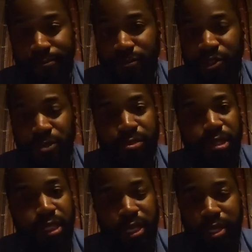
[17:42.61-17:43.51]
So
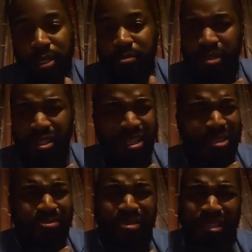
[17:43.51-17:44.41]
please,
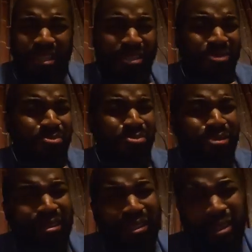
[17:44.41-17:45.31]
please, please,
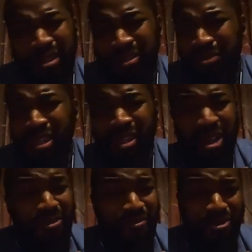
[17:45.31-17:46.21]
please be
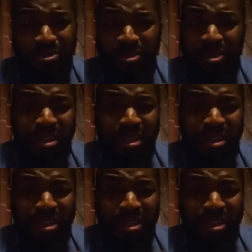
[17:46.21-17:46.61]
careful.